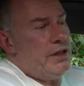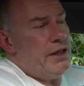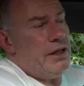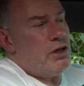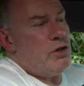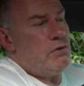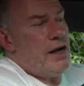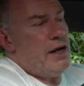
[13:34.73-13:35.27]
the
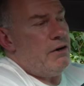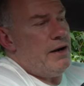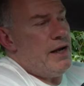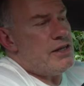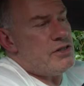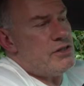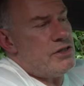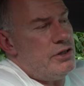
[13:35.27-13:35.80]
Carrera
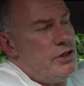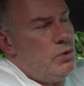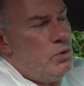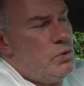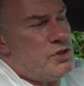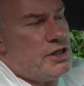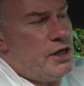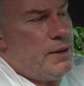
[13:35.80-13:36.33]
S, you
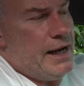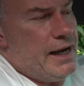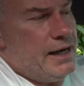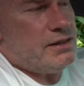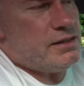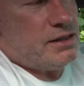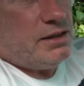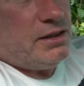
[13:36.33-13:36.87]
also had